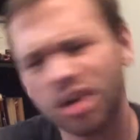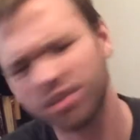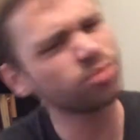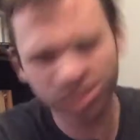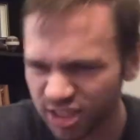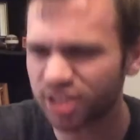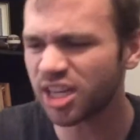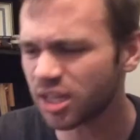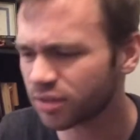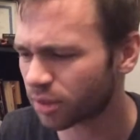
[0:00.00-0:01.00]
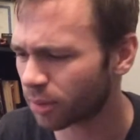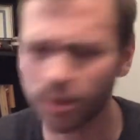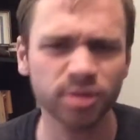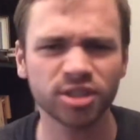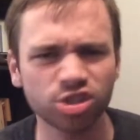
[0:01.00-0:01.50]
Not only was he stealing from me,
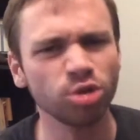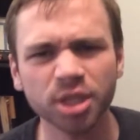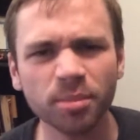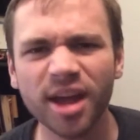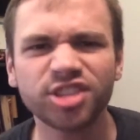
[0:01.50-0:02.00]
but he's insulting my